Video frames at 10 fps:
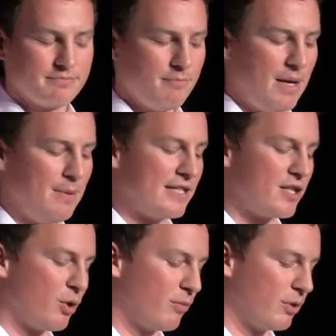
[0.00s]
Maybe that's
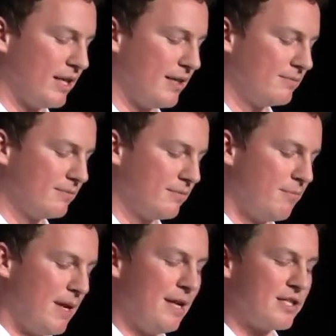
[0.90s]
hyperbole,
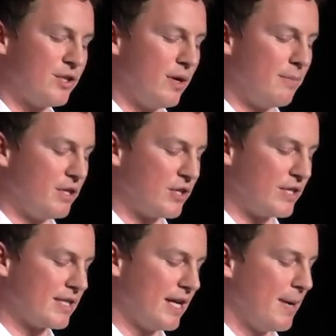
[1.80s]
maybe that's too ambitious,